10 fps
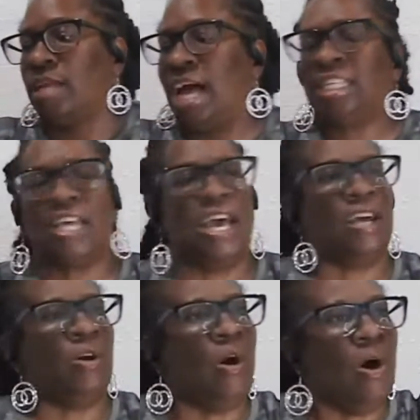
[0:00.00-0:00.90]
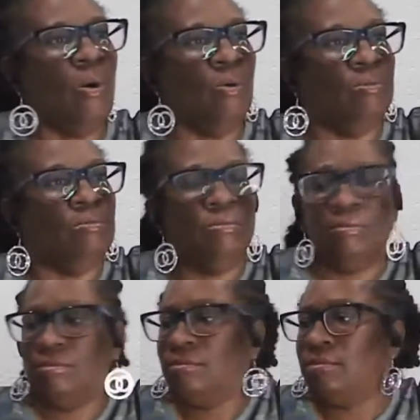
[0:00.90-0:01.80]
I said, "Cool,
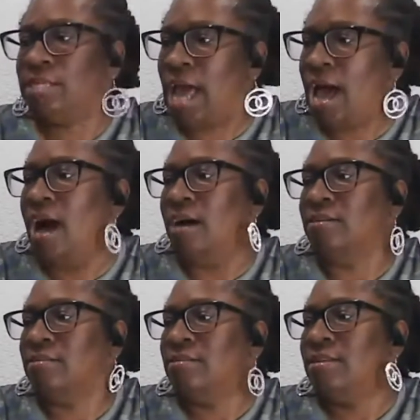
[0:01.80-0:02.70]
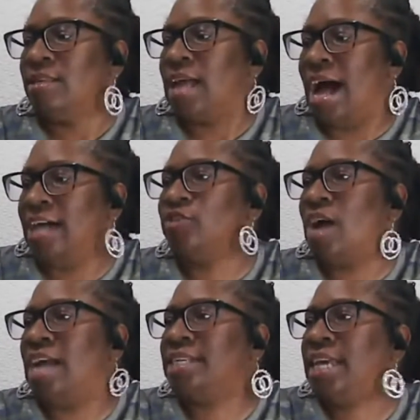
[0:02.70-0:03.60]
yeah, I
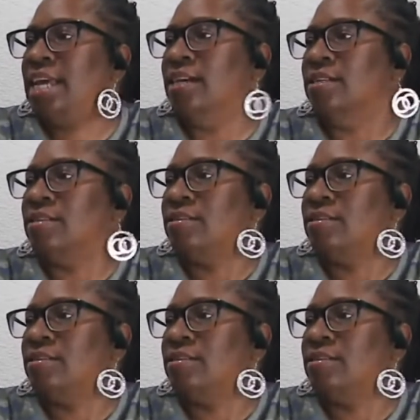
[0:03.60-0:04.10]
drive the Kia.